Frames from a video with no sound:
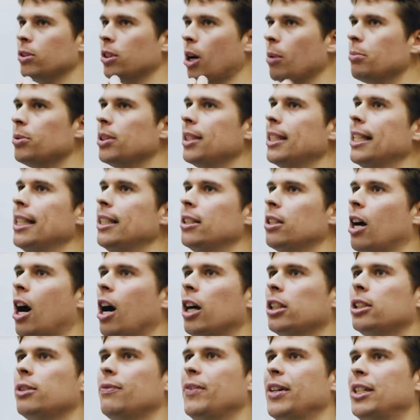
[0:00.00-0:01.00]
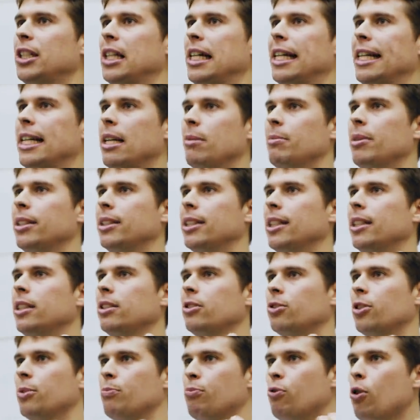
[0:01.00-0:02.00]
subsidies that artificially keep this
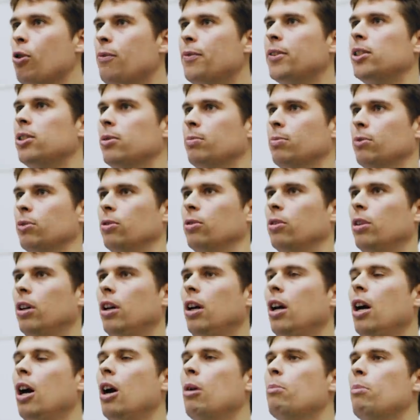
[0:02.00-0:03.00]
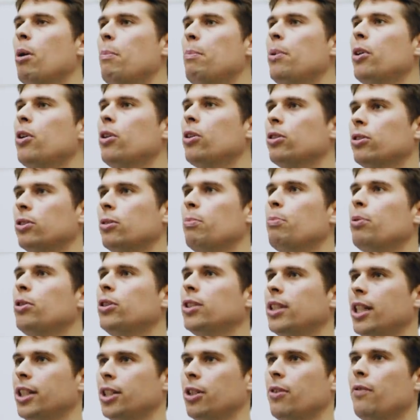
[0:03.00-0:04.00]
industry profitable, but because of
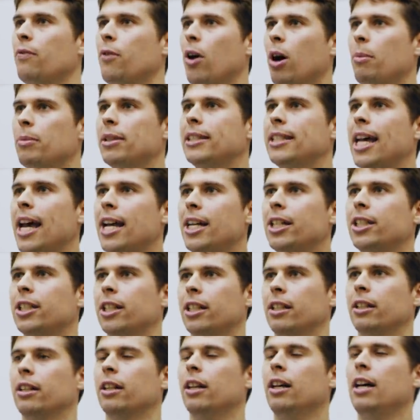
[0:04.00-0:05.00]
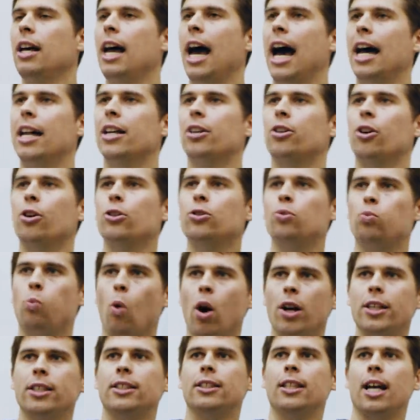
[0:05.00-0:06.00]
precision fermentation. And it goes
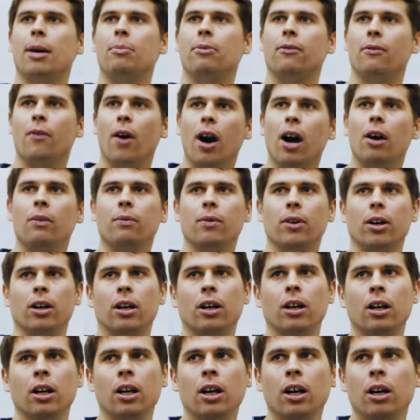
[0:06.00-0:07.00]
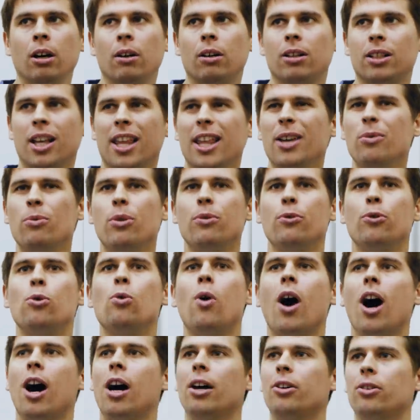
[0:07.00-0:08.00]
one step further, because I think we've
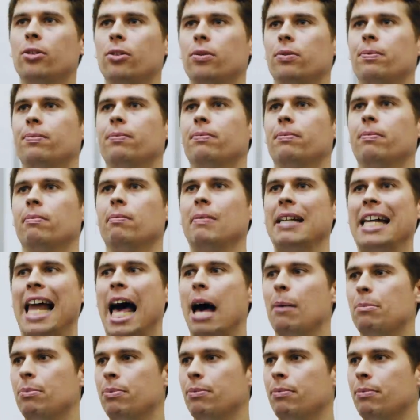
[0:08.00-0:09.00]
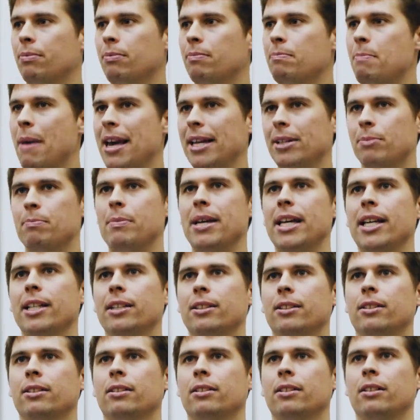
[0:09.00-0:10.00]
all heard of lab made
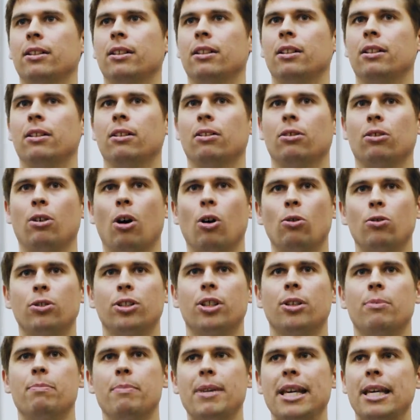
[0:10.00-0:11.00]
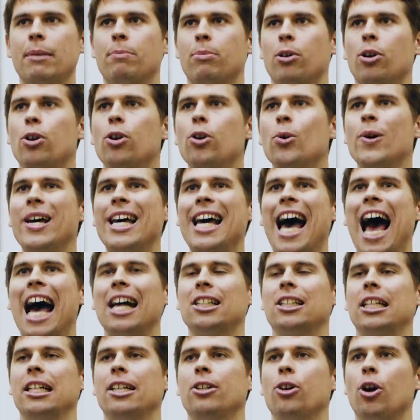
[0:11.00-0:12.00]
meat or cultured meat, but who here
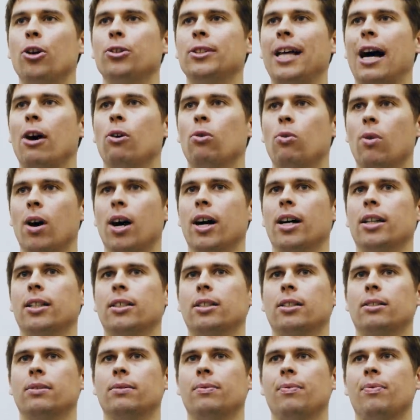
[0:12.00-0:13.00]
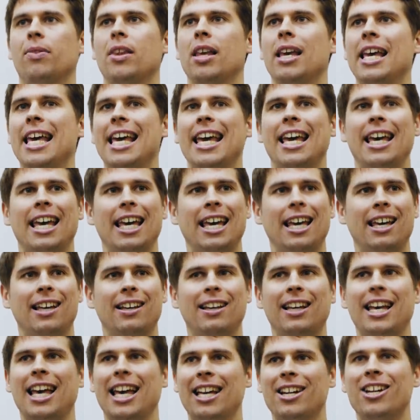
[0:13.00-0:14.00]
actually knows how it works?
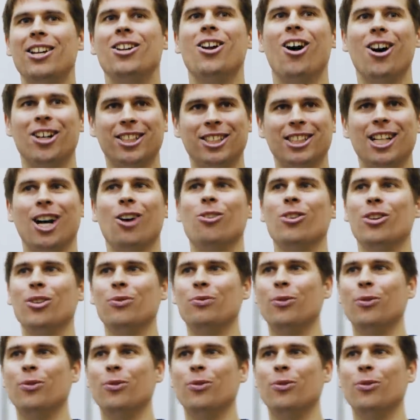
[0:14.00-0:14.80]
In a nutshell, it